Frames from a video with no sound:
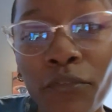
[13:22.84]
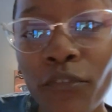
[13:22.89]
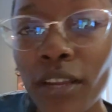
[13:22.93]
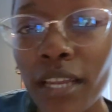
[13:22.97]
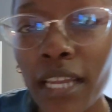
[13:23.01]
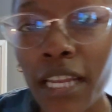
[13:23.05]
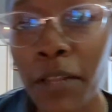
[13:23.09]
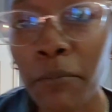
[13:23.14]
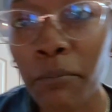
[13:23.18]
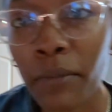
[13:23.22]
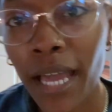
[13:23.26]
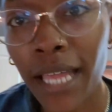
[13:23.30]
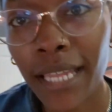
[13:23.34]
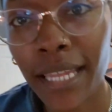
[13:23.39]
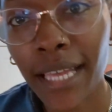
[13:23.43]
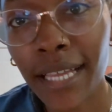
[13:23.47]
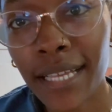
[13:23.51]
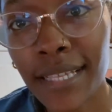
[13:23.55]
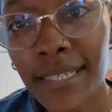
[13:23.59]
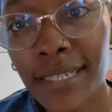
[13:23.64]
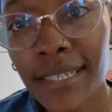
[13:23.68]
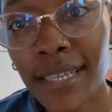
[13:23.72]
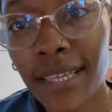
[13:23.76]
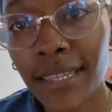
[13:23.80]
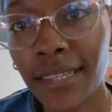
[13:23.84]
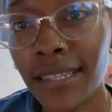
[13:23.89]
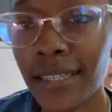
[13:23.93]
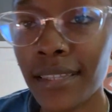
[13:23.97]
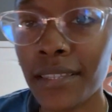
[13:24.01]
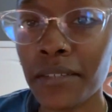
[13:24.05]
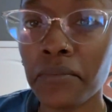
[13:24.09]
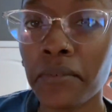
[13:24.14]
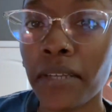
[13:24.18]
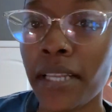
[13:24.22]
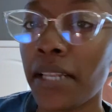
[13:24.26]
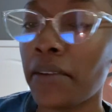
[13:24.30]
anybody. Like I said, let
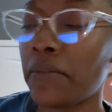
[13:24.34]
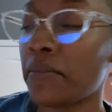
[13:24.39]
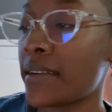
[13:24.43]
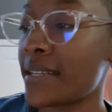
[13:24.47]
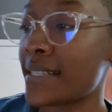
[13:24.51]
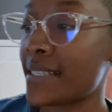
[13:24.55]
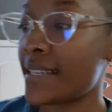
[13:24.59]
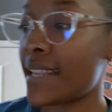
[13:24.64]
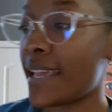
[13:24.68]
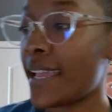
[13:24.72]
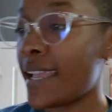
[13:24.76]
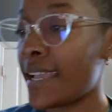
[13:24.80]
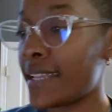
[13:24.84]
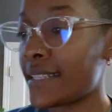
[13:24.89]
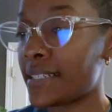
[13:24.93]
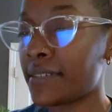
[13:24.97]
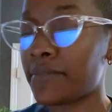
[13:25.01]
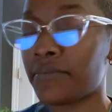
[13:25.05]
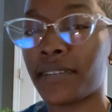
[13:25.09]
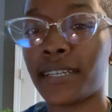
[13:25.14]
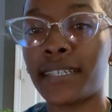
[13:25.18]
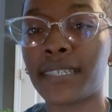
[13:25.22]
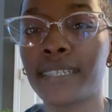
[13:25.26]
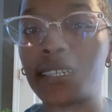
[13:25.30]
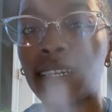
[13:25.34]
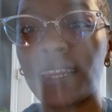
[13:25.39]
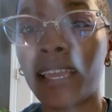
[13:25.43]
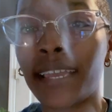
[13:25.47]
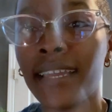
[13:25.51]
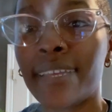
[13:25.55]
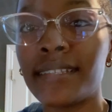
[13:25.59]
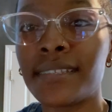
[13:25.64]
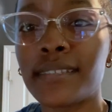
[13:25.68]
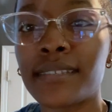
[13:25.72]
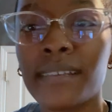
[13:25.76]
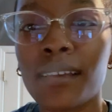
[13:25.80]
the reading resonate as it
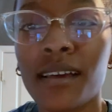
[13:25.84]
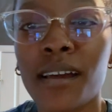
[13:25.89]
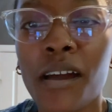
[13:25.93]
resonates.